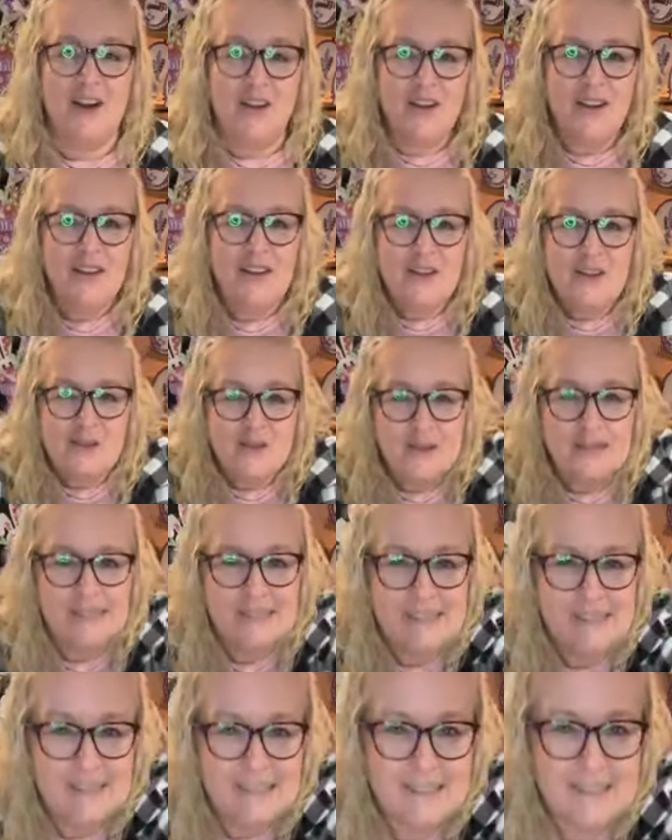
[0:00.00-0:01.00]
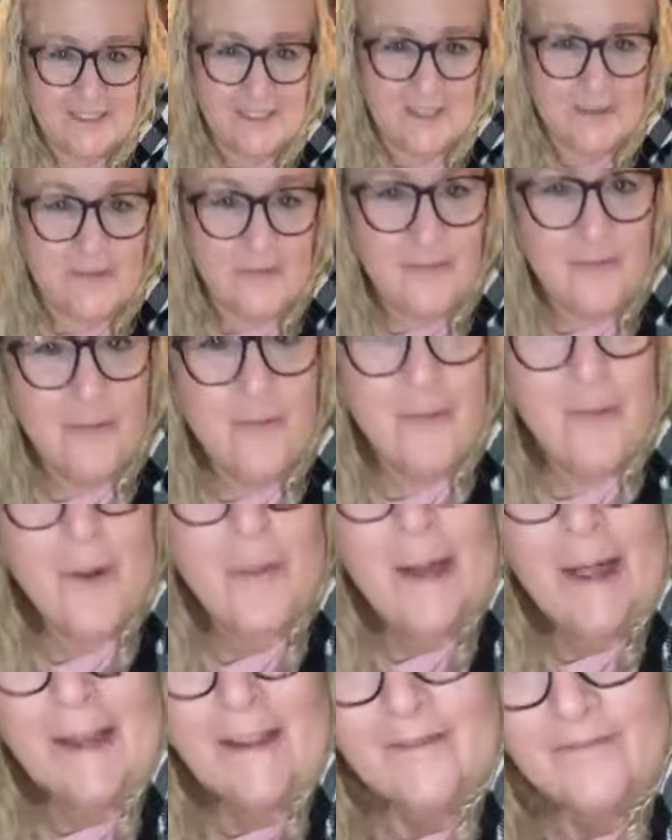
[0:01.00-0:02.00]
So we'll see you soon.
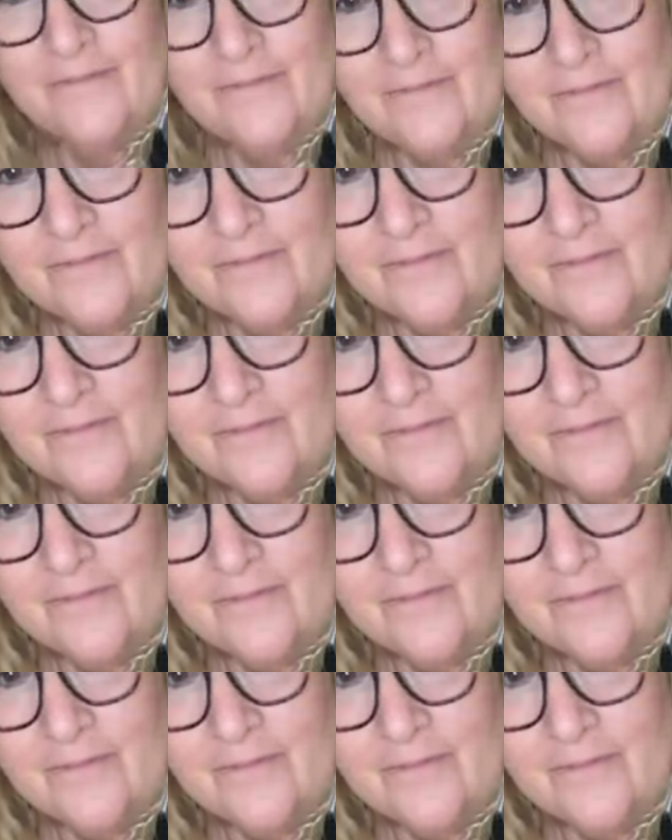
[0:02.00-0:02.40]
Bye-bye.